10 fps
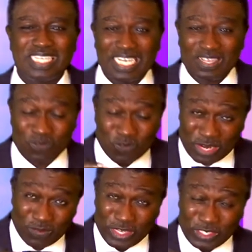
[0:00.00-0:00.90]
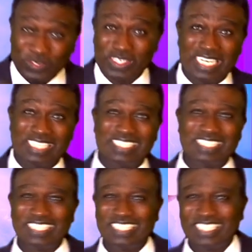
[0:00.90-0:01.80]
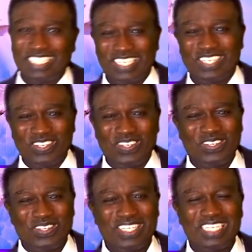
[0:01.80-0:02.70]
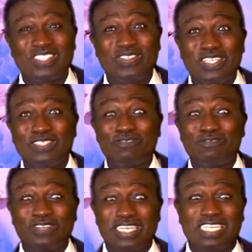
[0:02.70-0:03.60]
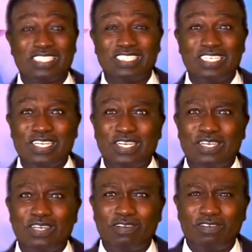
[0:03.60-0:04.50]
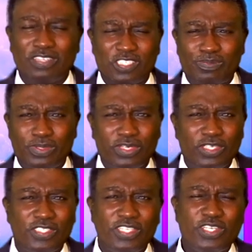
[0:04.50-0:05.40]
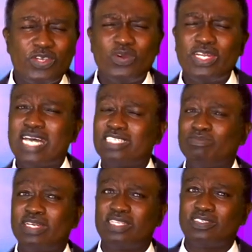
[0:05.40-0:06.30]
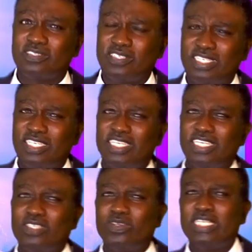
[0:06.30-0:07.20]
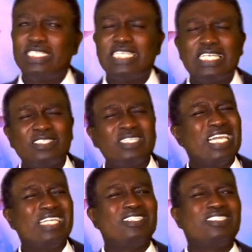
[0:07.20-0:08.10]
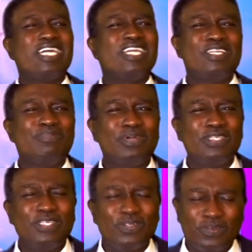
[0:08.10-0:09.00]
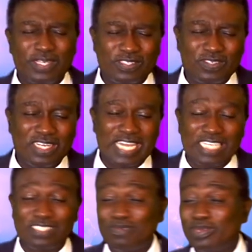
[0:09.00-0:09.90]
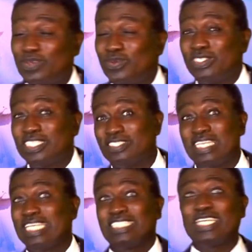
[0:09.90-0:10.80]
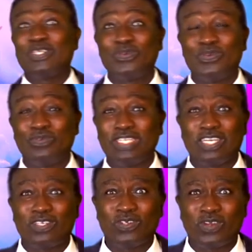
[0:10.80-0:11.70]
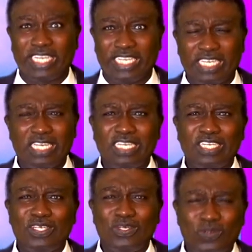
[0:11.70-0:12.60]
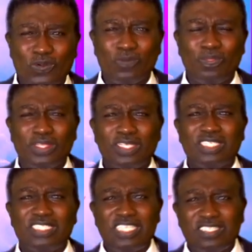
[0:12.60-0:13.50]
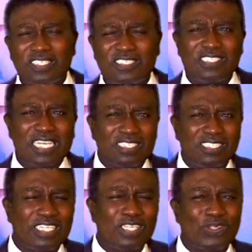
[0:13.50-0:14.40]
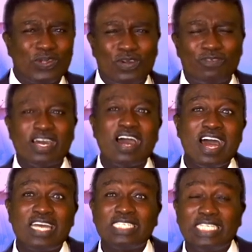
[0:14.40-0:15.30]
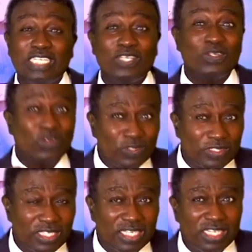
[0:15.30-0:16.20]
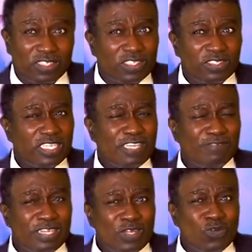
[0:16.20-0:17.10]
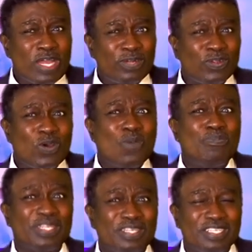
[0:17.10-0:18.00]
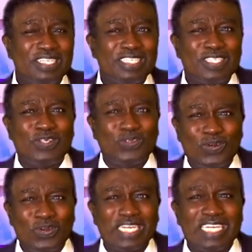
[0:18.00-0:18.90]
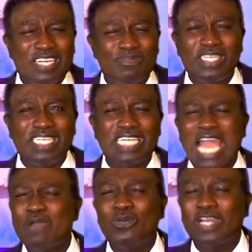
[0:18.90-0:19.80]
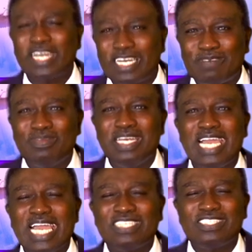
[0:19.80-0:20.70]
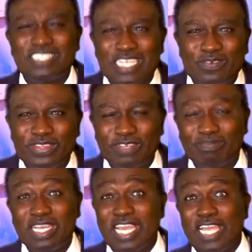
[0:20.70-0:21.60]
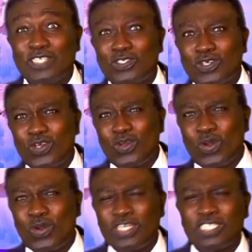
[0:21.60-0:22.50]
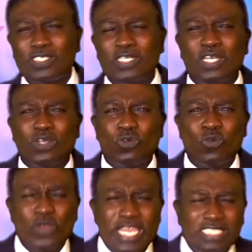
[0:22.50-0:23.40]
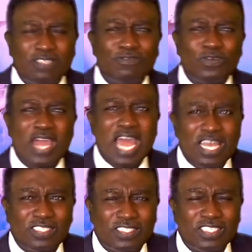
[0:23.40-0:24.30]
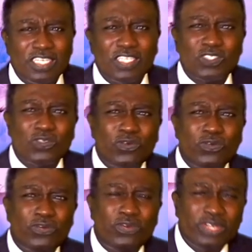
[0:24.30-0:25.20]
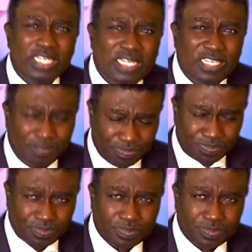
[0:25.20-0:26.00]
And when we do that, God is going to fill us with Spirit. You see, God has manners. No, He doesn't enter anybody. It's not like somebody who will just enter your room without knocking. No. Jesus stands at the door of our heart and He knocks. He says, "If anyone will open the door and let me in, I will come and stay with him." And so God is waiting for us to really,